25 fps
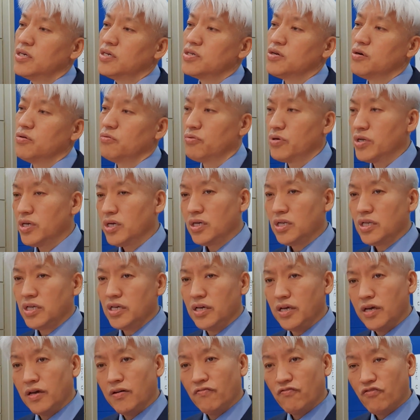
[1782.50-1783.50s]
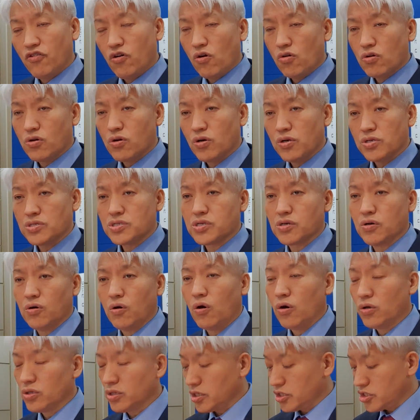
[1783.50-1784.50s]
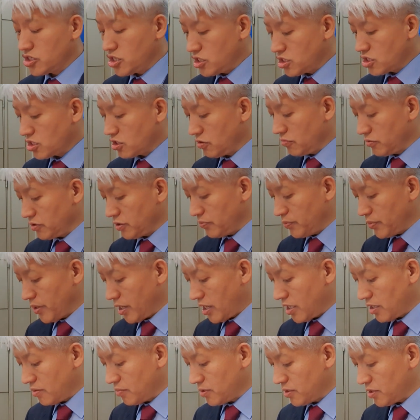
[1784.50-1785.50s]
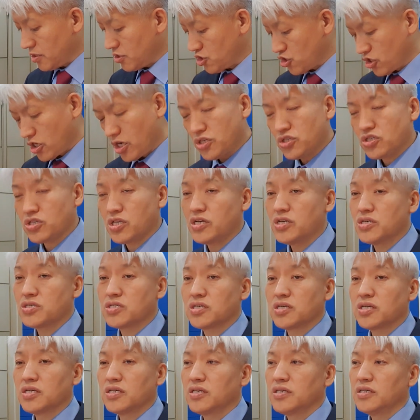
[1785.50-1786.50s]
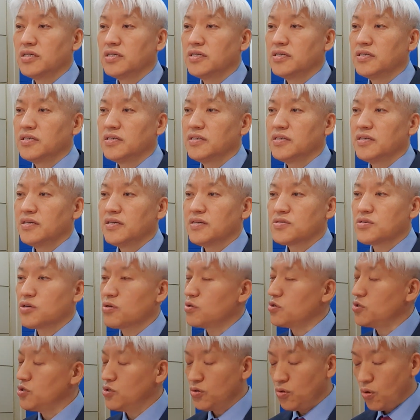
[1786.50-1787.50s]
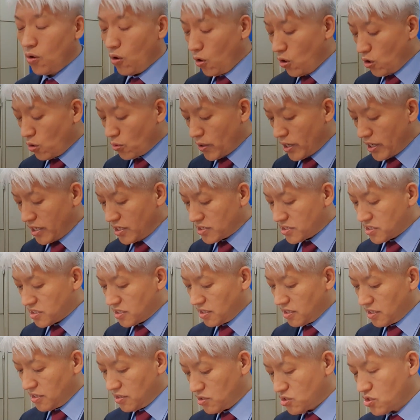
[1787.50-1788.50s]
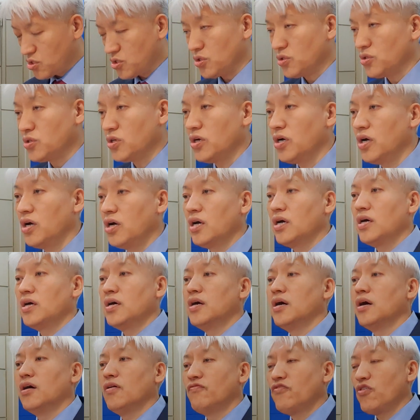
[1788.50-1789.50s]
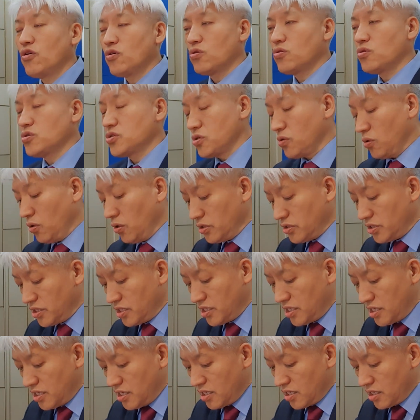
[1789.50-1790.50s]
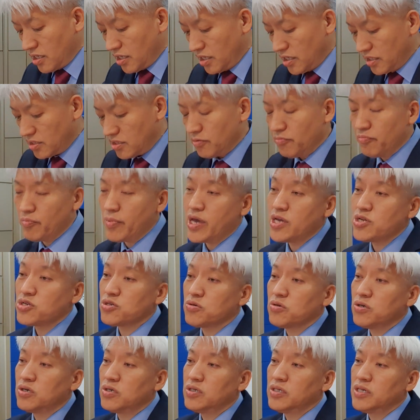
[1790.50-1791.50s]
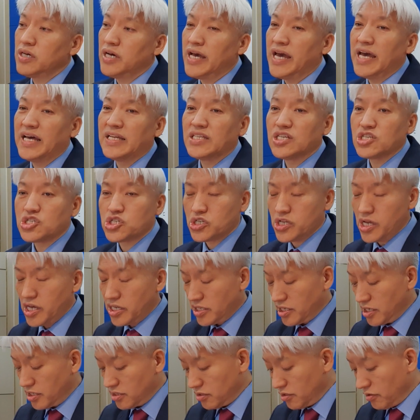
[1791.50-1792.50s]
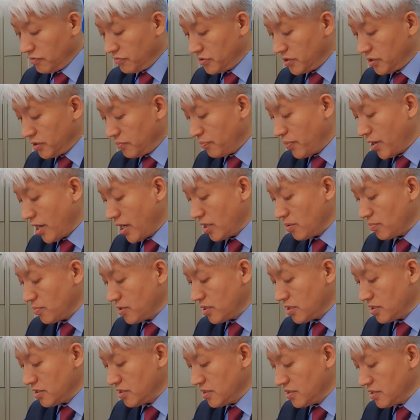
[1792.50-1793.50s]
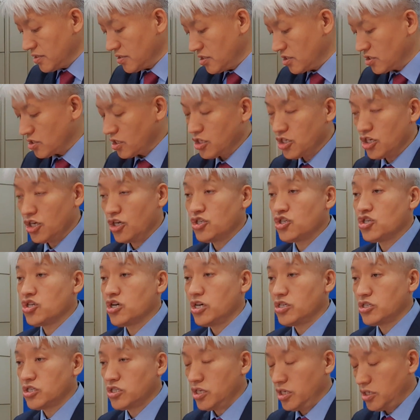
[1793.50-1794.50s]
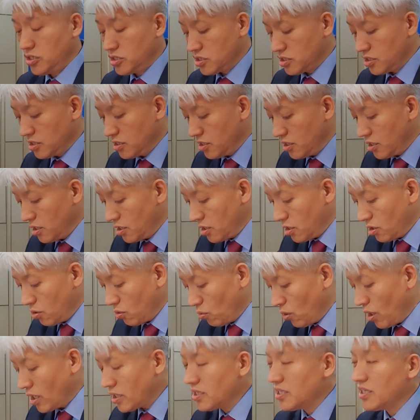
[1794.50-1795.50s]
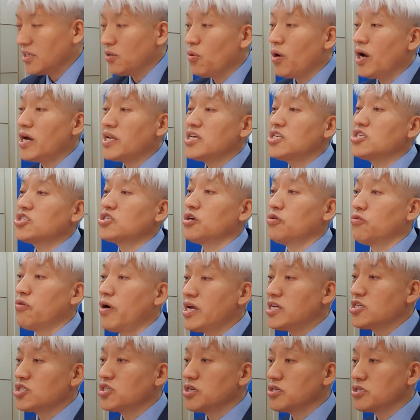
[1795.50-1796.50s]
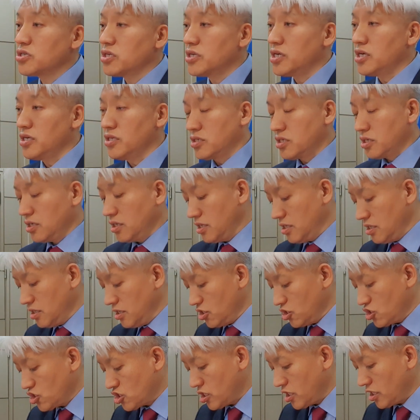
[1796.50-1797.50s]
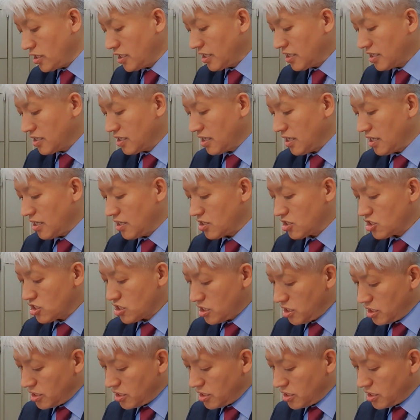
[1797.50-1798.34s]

really focus on the teaching of the Bible, justice. So you always should focus on the measure and the standard of the Bible. This is your justice. What is the righteousness? Chedaka